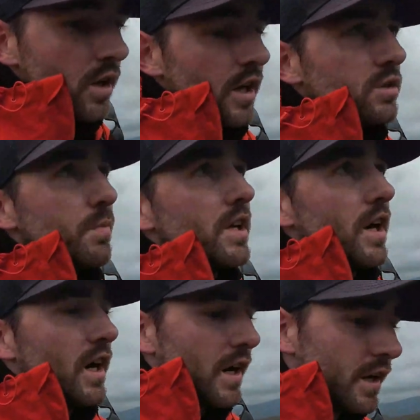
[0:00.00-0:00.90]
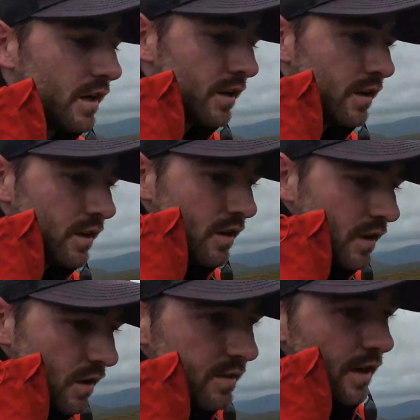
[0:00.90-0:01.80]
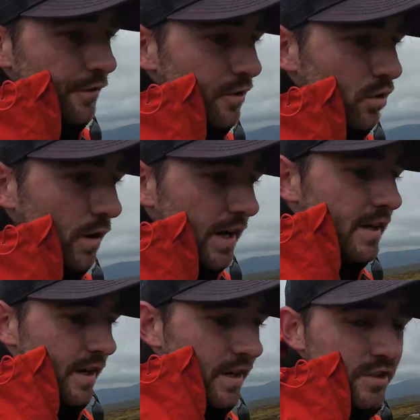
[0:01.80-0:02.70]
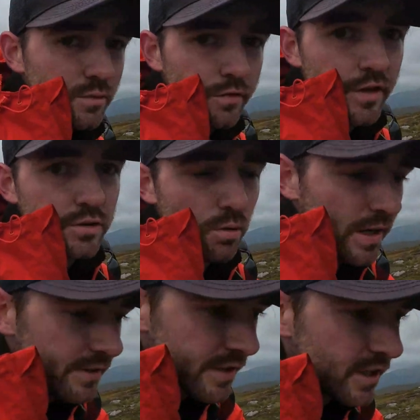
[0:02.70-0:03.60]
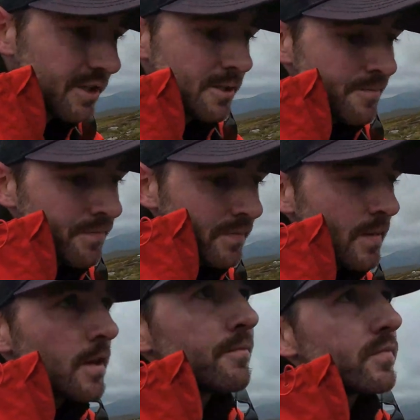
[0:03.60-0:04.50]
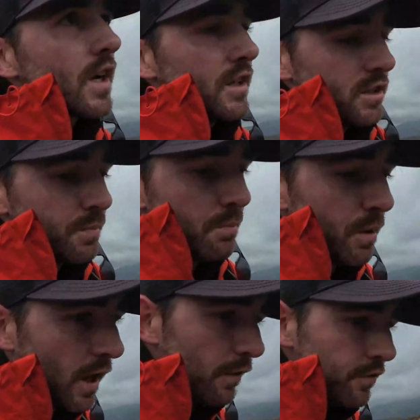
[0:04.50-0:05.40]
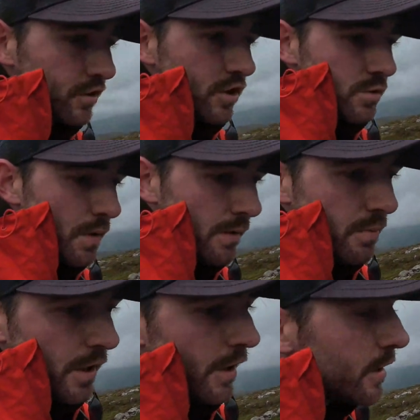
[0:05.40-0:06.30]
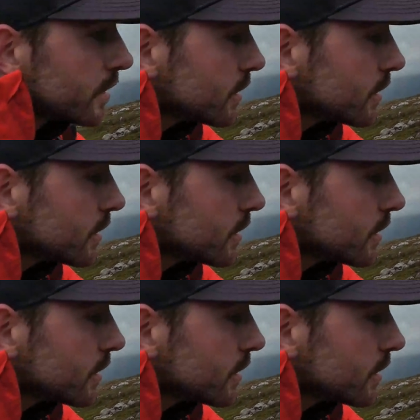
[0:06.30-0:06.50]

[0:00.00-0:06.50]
It's been a difficult hike actually with this wind, and it's been pathless since Benbreck.